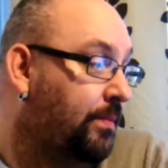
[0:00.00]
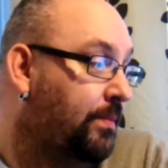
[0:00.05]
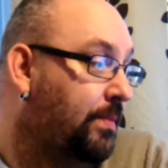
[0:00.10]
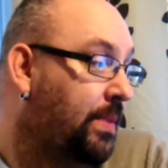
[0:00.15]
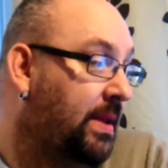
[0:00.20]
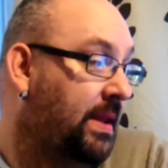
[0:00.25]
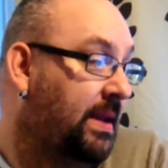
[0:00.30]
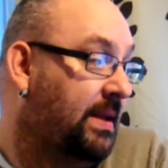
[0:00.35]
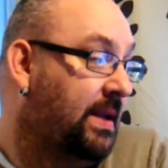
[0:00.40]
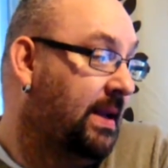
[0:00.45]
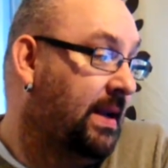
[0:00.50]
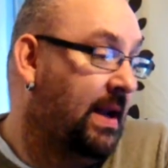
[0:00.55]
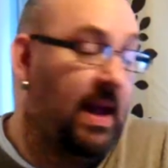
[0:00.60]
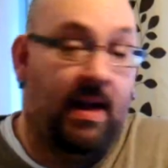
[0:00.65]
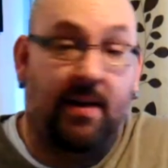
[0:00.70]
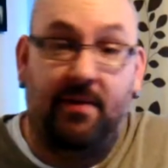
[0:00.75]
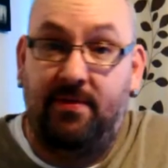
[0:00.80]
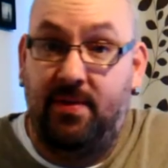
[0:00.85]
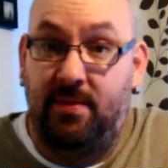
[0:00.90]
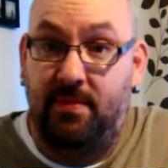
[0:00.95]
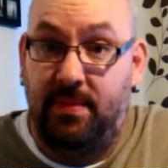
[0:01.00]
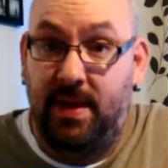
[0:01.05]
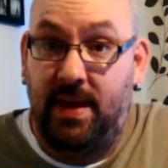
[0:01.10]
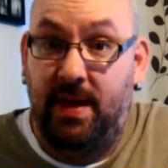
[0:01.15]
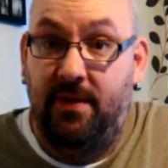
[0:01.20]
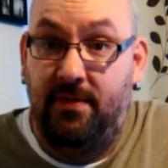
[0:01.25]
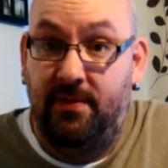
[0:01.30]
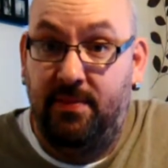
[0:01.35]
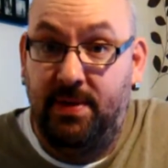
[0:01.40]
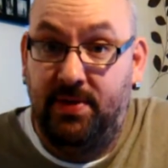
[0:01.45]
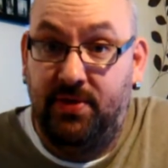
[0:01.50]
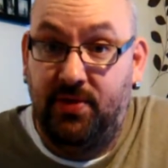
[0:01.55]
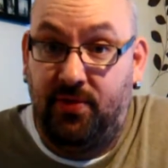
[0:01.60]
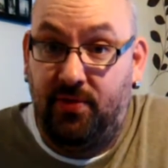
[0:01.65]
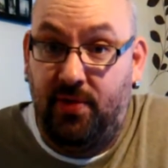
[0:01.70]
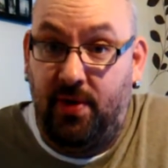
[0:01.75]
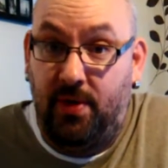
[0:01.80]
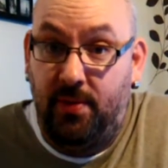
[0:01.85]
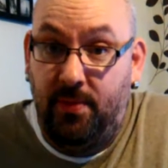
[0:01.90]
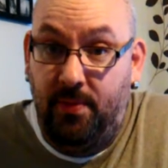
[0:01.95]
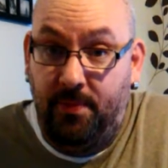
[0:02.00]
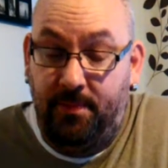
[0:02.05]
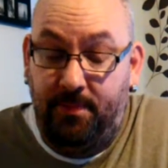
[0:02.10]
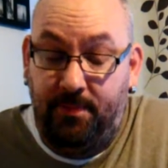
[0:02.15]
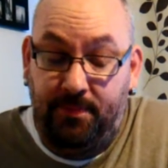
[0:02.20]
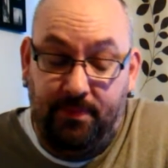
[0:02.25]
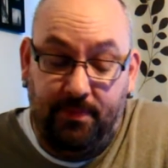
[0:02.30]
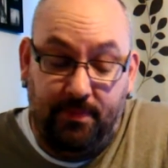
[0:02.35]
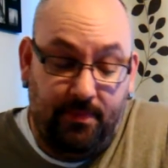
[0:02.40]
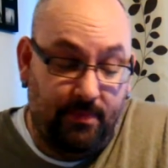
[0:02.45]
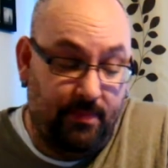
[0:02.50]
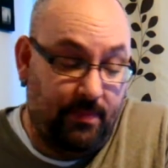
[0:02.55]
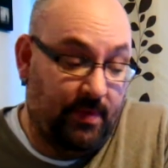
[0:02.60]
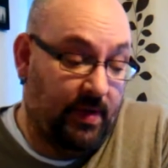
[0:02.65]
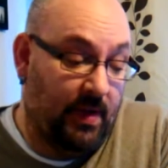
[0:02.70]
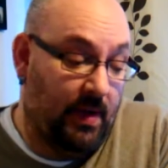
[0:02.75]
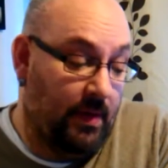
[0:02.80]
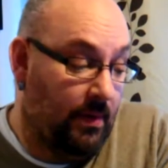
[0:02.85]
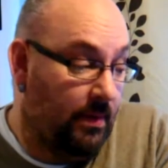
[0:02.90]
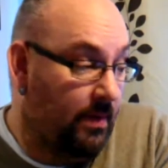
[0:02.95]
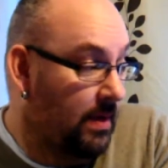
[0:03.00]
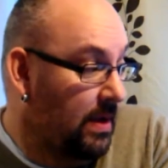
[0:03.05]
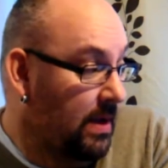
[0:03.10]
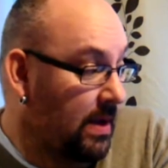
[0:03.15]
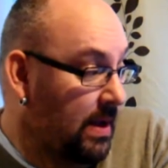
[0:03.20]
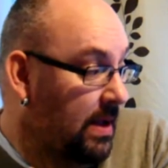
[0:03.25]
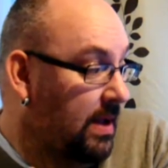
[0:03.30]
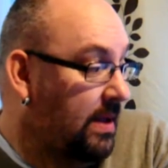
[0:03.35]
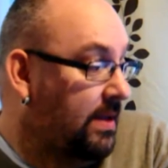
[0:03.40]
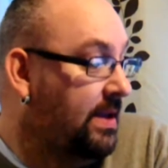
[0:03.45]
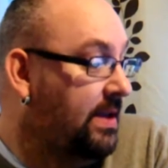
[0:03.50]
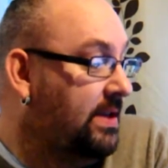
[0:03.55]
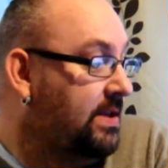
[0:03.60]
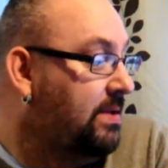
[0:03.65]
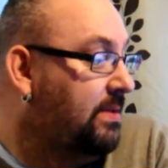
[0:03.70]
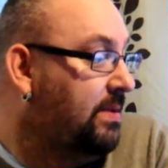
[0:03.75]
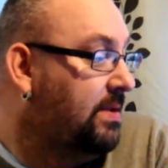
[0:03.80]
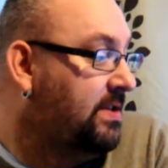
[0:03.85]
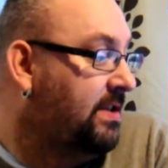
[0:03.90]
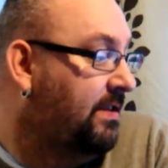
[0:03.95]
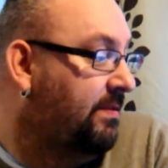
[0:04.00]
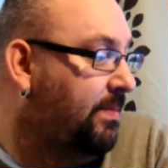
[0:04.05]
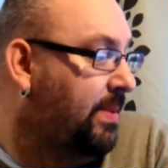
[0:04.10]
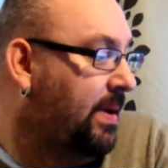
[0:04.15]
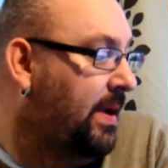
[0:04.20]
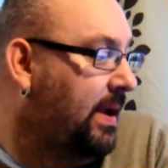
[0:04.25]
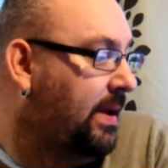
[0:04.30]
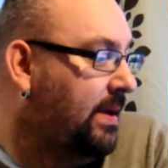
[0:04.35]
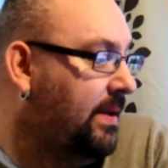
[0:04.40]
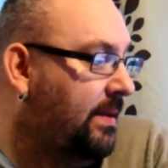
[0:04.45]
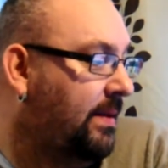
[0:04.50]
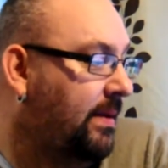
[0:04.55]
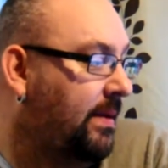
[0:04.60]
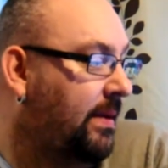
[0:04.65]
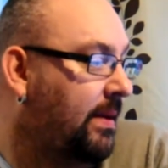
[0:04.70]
but they didn't have them there for me to grow. So these are the ones I've picked.